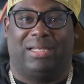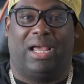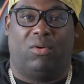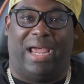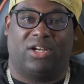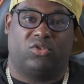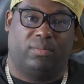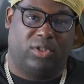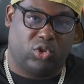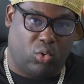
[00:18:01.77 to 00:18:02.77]
now I actually
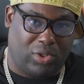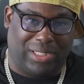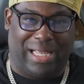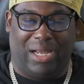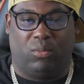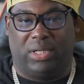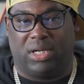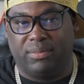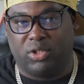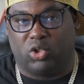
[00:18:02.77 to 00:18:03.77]
matured a lot when it
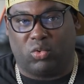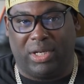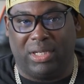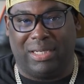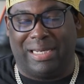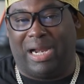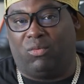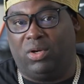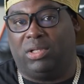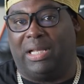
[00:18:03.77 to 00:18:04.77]
comes to trading. And I
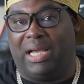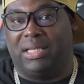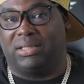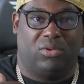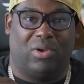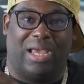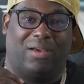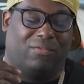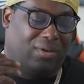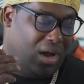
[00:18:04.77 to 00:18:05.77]
realized you
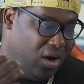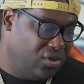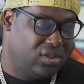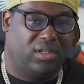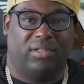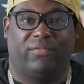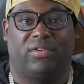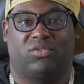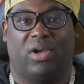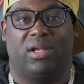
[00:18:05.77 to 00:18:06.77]
have hundreds of different
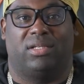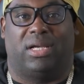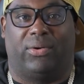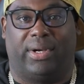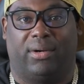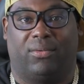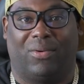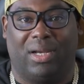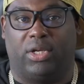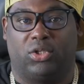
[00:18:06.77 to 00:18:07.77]
strategies out here,
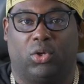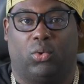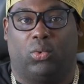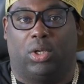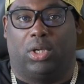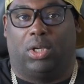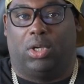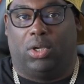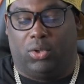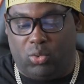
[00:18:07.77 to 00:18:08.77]
right? So
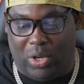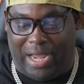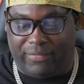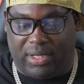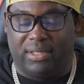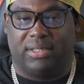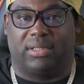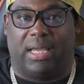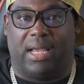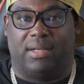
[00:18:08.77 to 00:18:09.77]
you have to
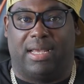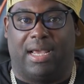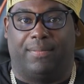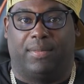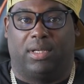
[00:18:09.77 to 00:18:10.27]
understand that